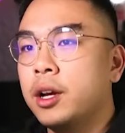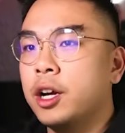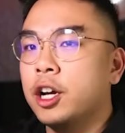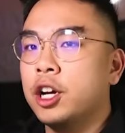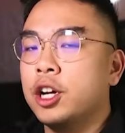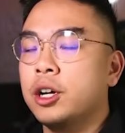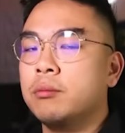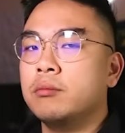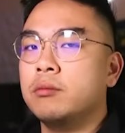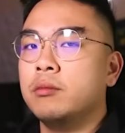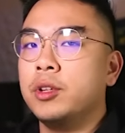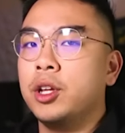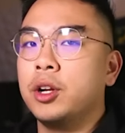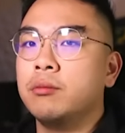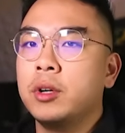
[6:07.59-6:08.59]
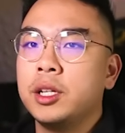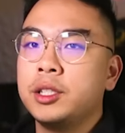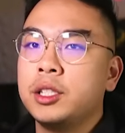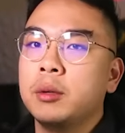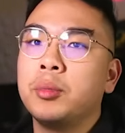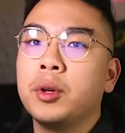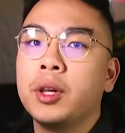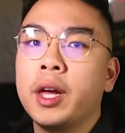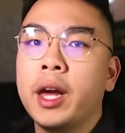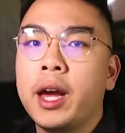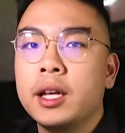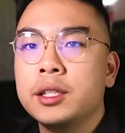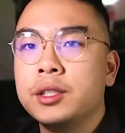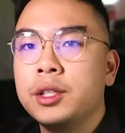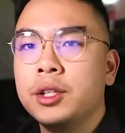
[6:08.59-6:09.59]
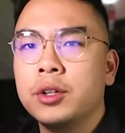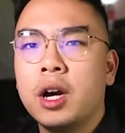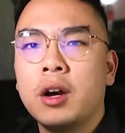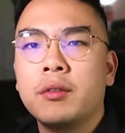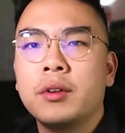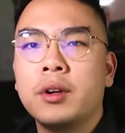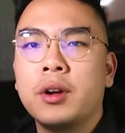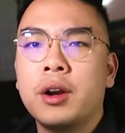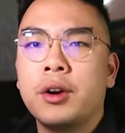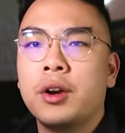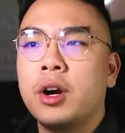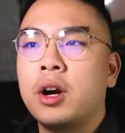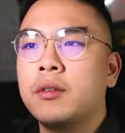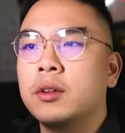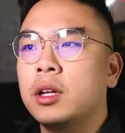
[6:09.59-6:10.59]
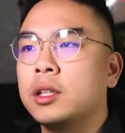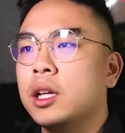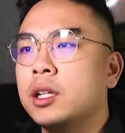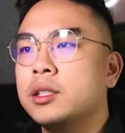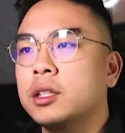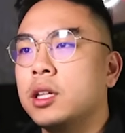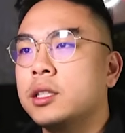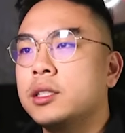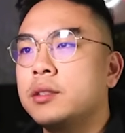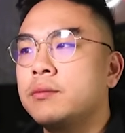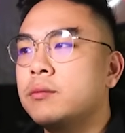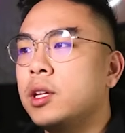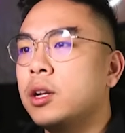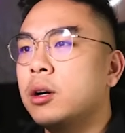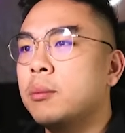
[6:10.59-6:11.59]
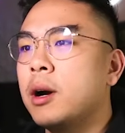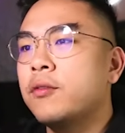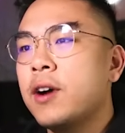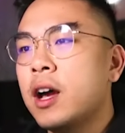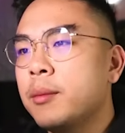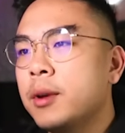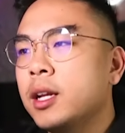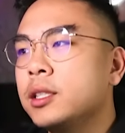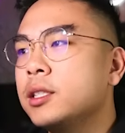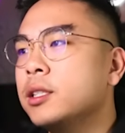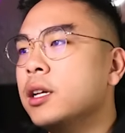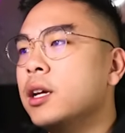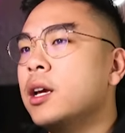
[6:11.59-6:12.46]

Um, you know, as simple as, you know, I, I don't know however long that took, like, you know, about five minutes.